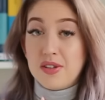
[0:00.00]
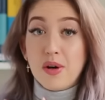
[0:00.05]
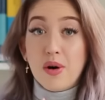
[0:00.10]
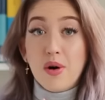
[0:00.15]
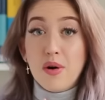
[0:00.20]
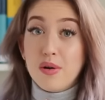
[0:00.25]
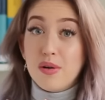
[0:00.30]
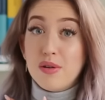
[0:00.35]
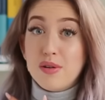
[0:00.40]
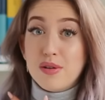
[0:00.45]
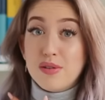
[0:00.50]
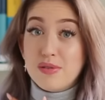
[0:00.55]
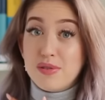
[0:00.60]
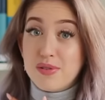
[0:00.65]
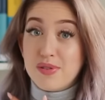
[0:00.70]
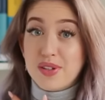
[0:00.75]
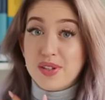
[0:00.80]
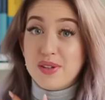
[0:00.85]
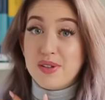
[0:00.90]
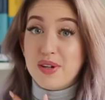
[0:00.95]
the whole
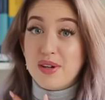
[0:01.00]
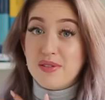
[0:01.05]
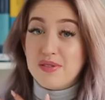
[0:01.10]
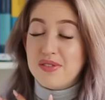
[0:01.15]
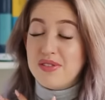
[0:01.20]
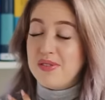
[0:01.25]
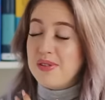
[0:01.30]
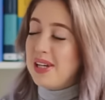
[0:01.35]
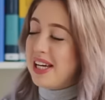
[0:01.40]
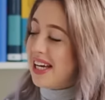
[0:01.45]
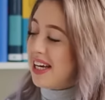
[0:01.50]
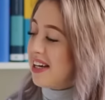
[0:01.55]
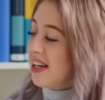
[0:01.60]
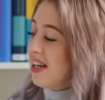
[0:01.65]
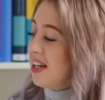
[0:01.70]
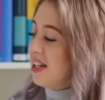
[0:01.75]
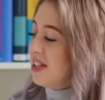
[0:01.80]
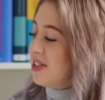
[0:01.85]
overview of the week.